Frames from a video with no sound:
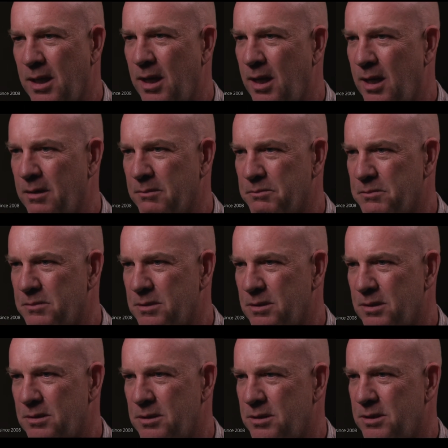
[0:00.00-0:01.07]

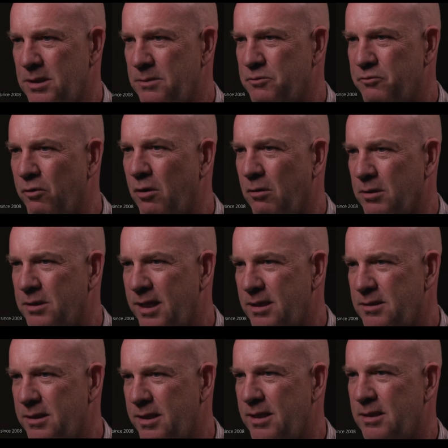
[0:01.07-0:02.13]
it just seems wrong to
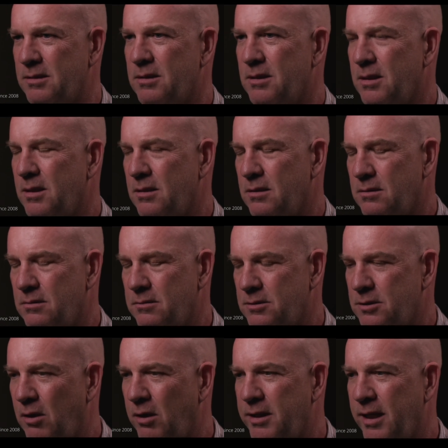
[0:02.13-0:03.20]
actually then
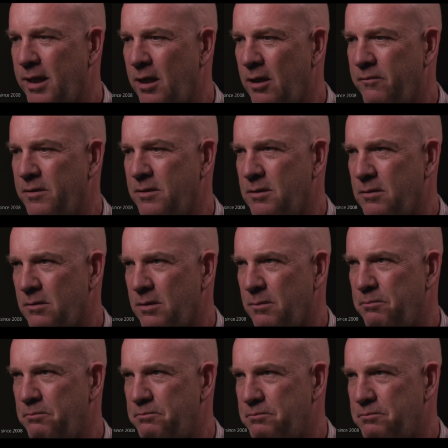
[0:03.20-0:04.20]
sign that over to a